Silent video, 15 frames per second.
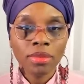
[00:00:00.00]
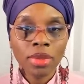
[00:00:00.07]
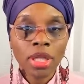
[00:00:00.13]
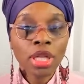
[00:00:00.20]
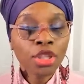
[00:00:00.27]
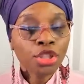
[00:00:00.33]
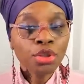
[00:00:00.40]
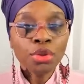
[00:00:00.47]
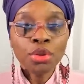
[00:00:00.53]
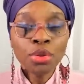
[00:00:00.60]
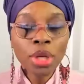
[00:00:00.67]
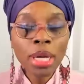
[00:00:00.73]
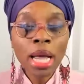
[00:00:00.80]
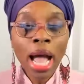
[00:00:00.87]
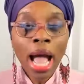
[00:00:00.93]
Because you do
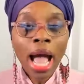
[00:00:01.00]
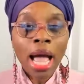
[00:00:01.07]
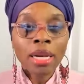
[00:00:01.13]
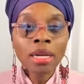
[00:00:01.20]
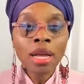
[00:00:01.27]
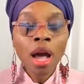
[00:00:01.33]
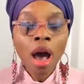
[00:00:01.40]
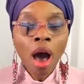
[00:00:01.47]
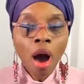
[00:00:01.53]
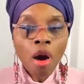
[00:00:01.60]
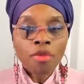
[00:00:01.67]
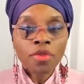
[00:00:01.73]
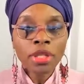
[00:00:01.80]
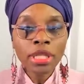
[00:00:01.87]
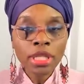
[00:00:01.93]
the God
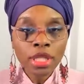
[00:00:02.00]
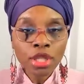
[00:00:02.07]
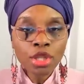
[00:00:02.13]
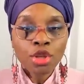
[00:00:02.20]
awfulest,